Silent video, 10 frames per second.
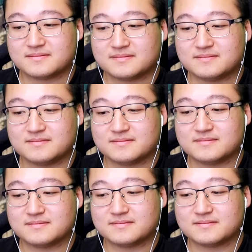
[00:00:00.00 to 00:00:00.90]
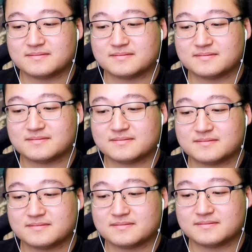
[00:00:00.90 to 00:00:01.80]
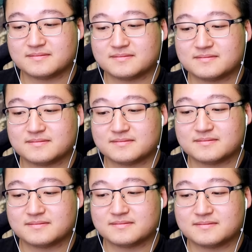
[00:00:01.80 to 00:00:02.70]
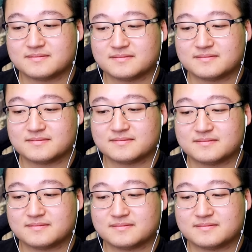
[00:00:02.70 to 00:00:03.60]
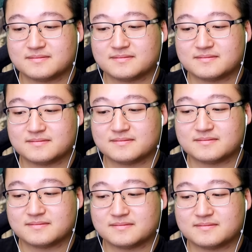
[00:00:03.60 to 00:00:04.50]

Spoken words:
No words are spoken by the person on screen.